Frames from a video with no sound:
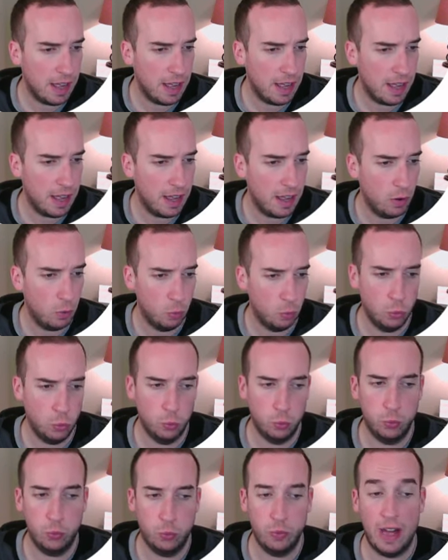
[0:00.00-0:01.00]
Uh, ooh,
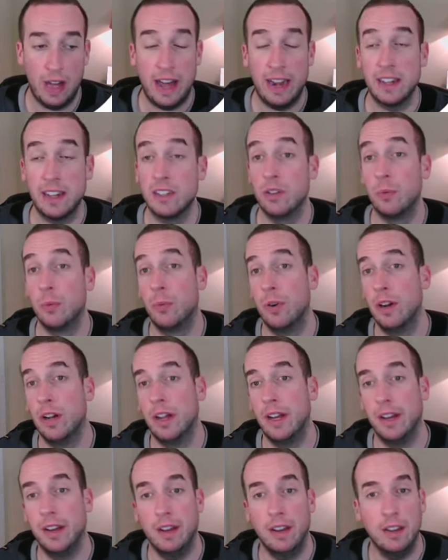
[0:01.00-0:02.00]
that is a
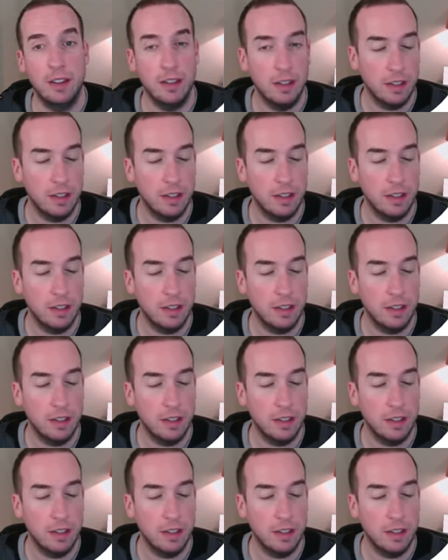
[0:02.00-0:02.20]
run.